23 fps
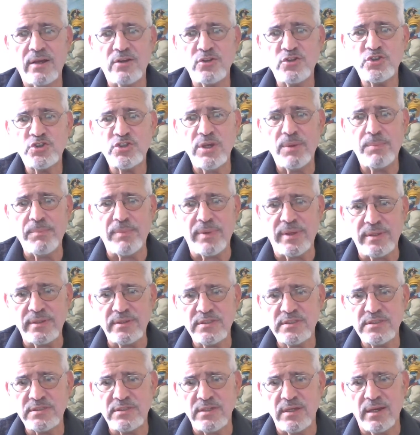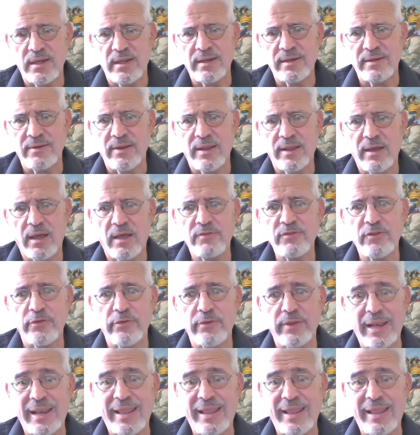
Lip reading: shipments and under the